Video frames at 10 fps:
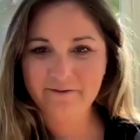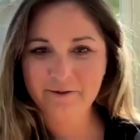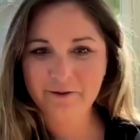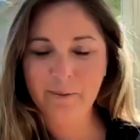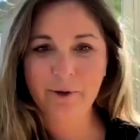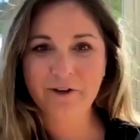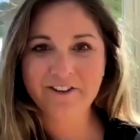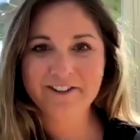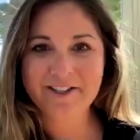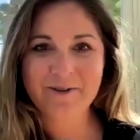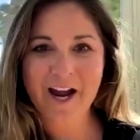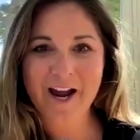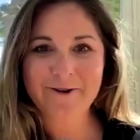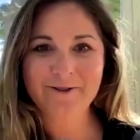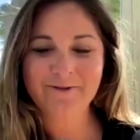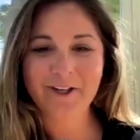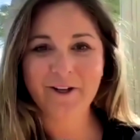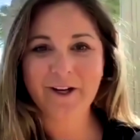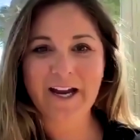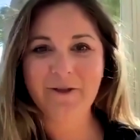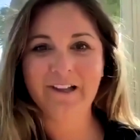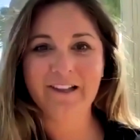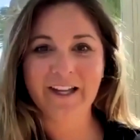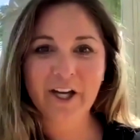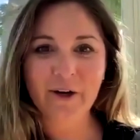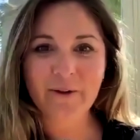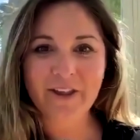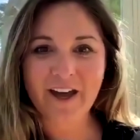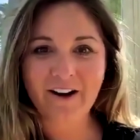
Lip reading: trouble sometimes figuring out the lingo that